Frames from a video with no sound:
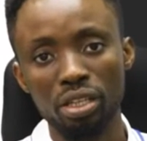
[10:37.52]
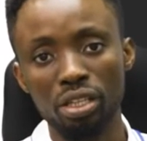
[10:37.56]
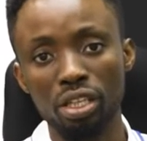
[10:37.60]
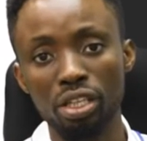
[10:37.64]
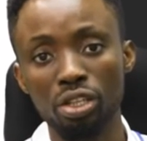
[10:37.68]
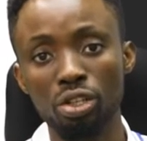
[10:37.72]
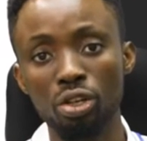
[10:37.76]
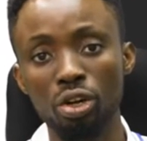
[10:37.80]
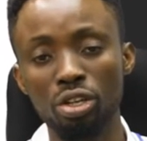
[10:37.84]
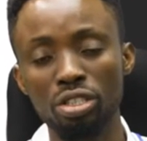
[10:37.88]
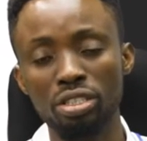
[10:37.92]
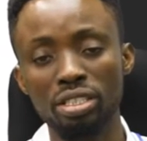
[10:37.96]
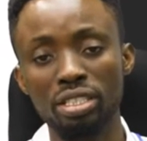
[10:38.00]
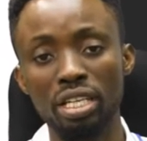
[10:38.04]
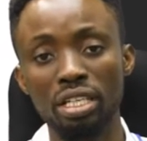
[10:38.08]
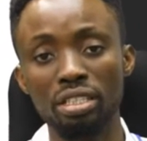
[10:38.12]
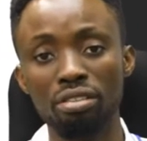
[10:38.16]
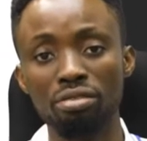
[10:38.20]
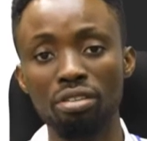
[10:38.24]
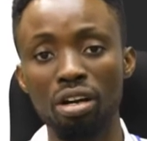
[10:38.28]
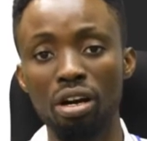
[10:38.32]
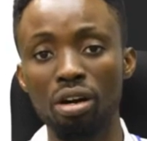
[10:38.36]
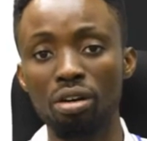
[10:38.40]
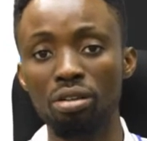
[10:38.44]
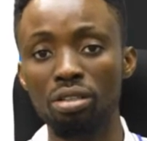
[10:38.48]
north
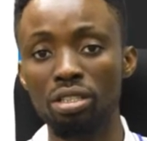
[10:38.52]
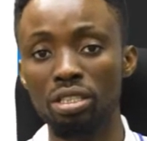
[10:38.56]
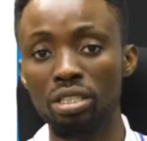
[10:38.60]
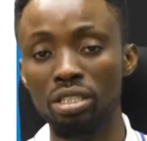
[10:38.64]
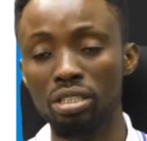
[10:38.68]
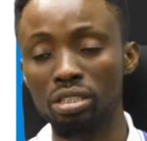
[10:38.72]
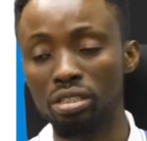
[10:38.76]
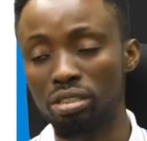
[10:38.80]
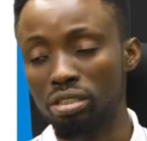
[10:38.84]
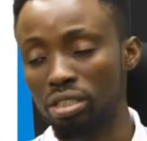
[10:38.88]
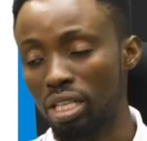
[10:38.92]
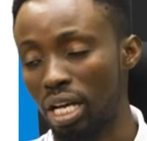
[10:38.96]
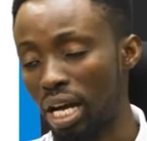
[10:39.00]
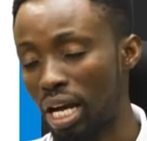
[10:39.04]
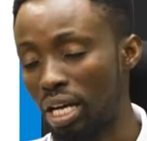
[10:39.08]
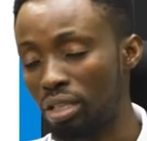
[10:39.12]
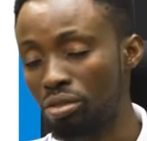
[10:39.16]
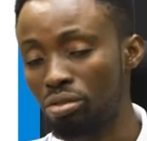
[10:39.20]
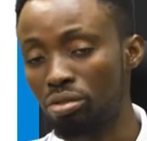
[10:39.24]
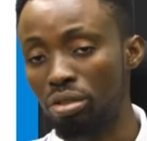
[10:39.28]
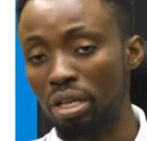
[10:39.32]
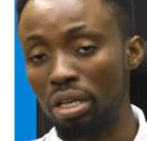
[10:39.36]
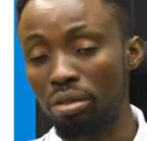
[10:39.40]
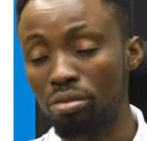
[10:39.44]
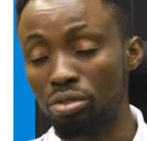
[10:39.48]
central in
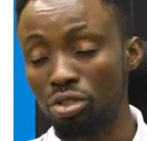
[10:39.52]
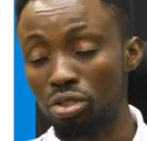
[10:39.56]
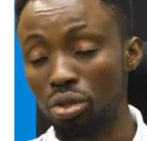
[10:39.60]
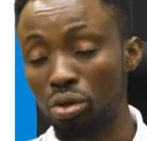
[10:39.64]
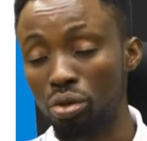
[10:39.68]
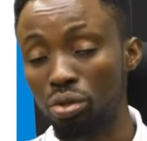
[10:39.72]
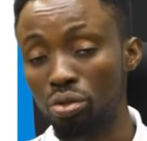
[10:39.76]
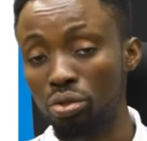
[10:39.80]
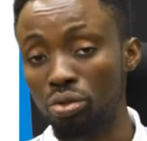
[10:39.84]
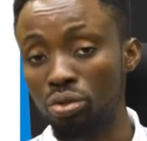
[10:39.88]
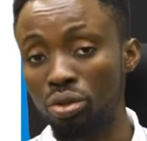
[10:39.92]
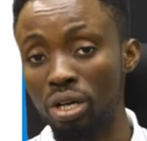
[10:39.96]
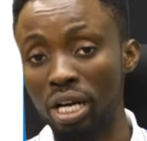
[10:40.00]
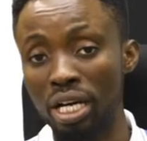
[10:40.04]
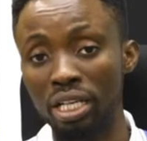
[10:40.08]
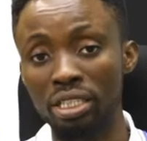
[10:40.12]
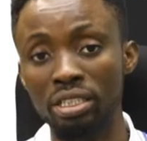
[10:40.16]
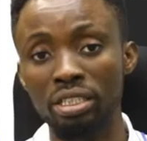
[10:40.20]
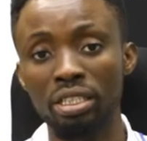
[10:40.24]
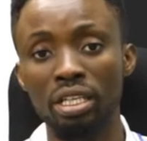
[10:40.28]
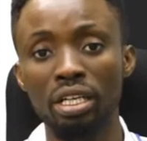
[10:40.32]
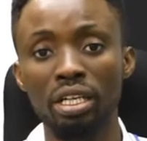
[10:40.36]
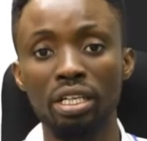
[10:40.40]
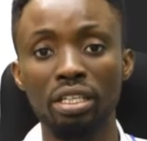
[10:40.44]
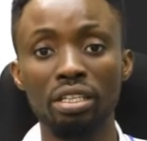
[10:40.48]
Sokoto
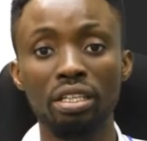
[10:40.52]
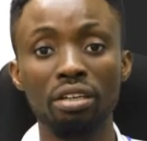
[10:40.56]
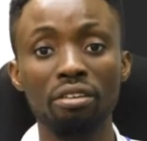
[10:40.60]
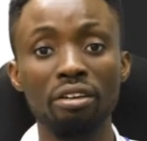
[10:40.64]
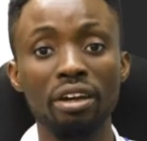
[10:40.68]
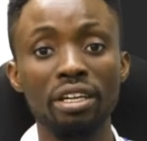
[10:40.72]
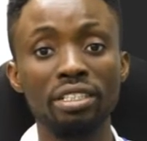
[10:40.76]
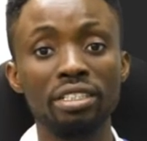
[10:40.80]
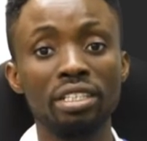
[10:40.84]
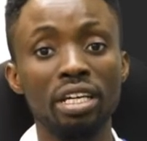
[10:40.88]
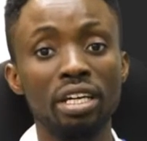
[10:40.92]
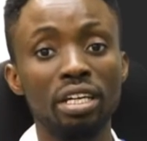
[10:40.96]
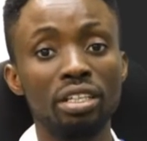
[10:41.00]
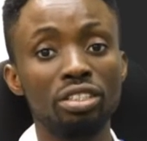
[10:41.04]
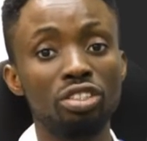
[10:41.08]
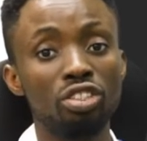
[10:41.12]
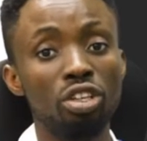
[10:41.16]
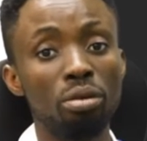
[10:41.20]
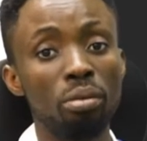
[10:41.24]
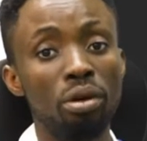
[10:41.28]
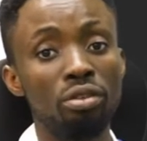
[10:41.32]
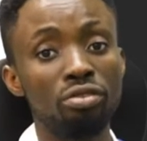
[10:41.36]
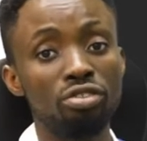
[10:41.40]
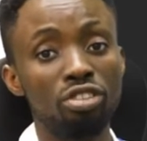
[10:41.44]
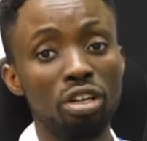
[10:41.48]
and the rest,
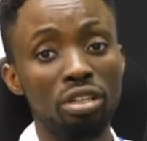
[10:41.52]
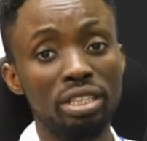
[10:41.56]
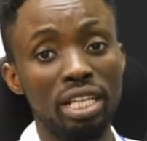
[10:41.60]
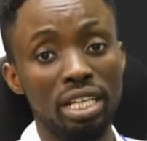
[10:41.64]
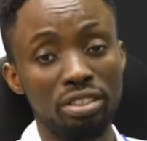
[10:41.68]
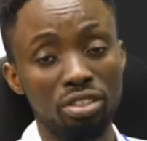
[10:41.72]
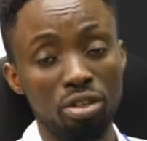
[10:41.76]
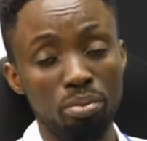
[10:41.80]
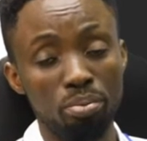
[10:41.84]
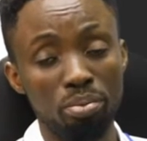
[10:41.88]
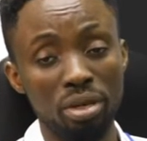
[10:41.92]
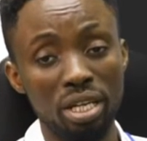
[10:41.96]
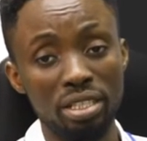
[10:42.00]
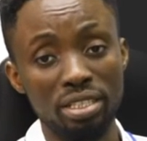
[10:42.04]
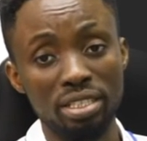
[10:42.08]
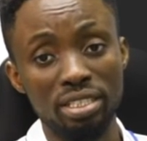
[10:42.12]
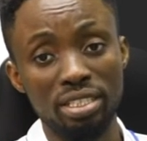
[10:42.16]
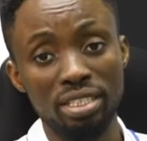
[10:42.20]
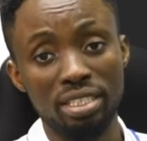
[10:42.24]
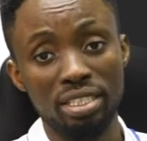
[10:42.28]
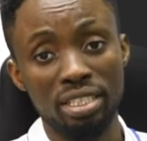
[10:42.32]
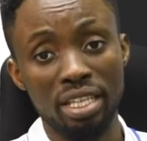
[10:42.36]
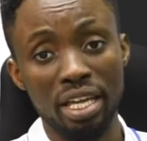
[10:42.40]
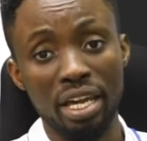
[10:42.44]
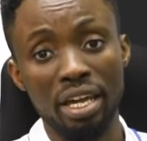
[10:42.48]
there are some
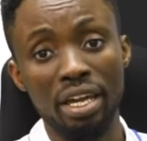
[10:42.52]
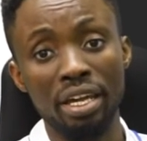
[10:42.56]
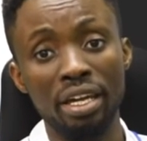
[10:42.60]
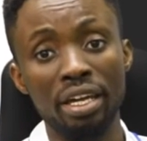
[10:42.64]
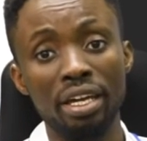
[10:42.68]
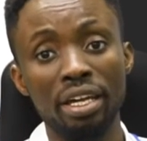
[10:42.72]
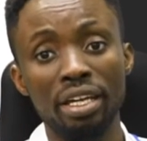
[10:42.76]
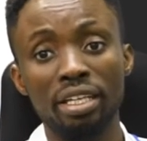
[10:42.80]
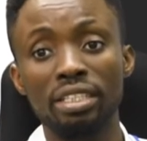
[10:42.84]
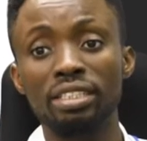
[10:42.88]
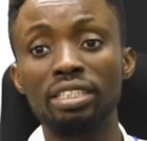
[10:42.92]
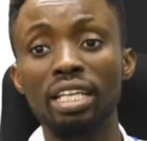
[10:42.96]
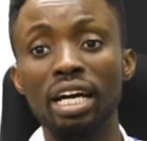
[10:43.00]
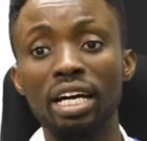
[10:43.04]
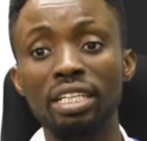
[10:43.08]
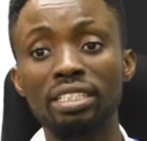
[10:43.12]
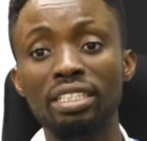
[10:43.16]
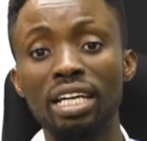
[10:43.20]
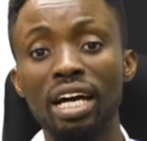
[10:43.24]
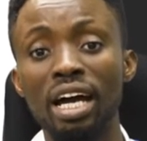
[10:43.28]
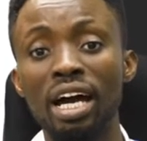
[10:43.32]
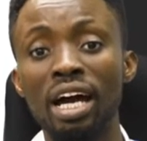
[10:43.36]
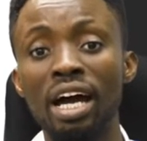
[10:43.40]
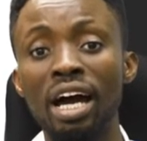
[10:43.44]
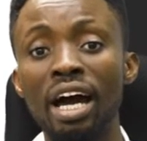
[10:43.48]
places there
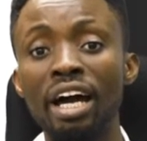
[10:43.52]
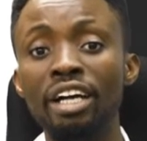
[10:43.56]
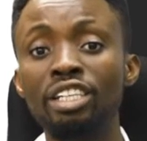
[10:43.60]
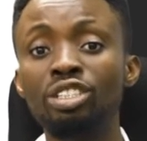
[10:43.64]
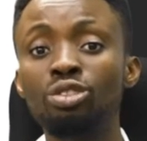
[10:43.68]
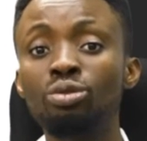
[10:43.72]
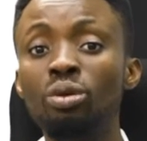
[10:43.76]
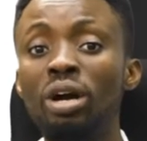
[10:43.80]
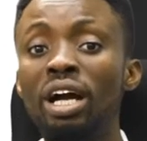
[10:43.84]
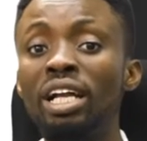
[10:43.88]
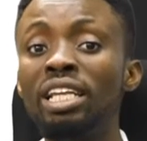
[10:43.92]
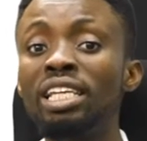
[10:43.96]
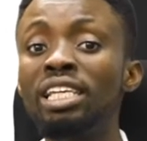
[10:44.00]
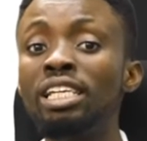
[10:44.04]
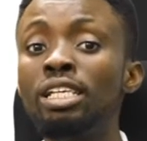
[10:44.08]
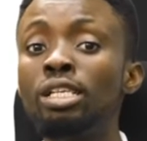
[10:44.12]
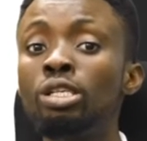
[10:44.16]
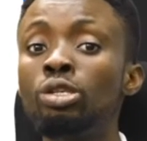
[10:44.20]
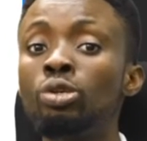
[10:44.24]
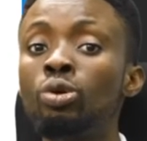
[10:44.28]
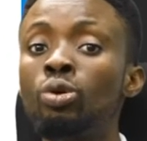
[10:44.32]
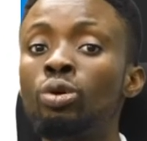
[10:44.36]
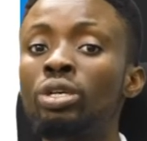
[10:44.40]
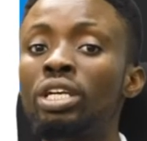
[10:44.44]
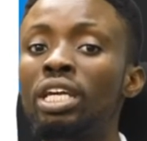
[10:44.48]
that are actually
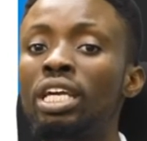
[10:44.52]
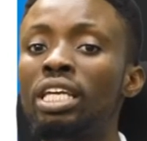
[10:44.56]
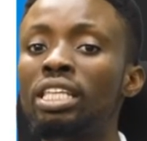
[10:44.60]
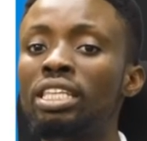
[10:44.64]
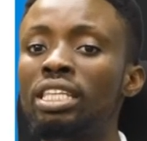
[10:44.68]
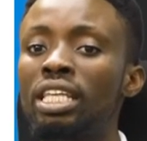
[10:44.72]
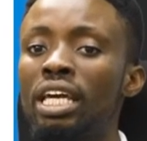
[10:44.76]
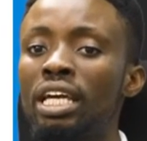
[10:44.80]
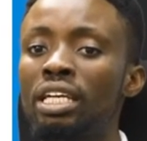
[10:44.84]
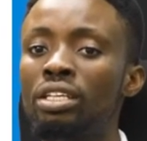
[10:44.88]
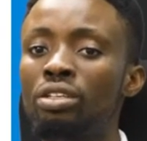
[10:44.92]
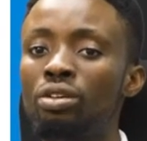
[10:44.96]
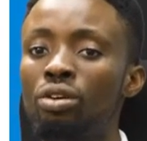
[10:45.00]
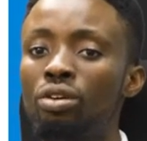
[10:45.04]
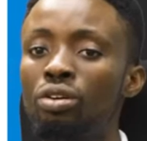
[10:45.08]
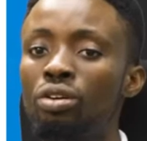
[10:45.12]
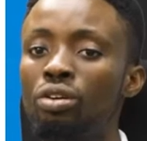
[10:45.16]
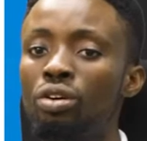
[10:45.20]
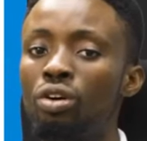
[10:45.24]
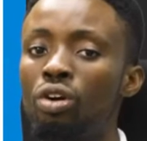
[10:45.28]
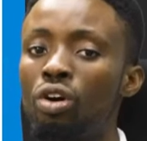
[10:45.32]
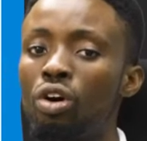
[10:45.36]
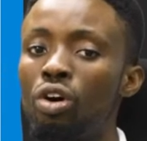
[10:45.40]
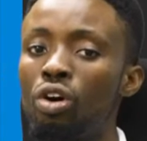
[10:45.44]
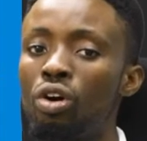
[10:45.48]
located
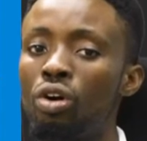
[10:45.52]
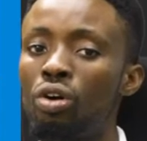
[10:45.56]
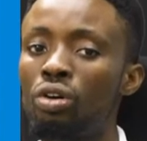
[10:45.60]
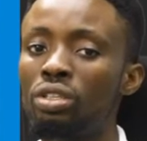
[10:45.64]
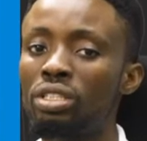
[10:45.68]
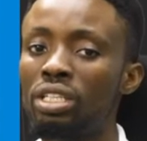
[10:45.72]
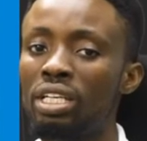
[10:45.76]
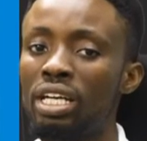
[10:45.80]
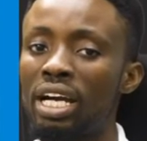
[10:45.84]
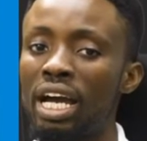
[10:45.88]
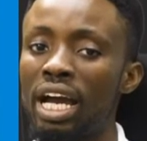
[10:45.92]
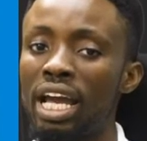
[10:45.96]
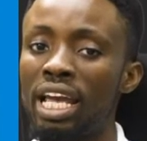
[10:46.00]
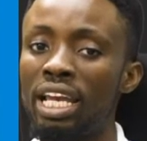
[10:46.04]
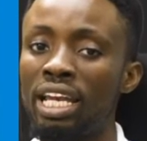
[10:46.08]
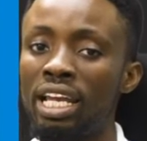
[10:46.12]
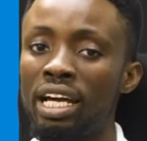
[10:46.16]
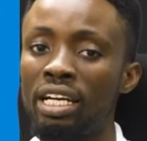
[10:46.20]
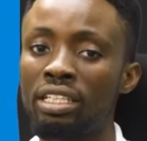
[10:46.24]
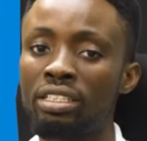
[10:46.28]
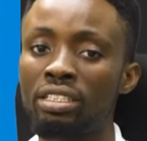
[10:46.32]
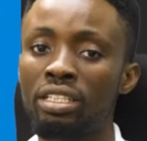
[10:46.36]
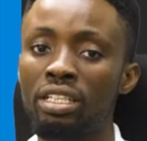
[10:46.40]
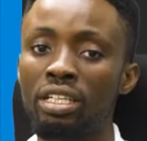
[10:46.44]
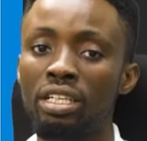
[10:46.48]
on a
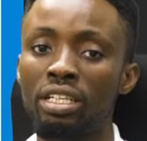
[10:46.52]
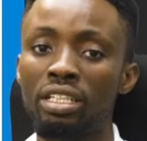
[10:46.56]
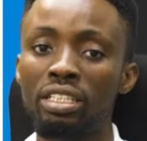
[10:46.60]
highland.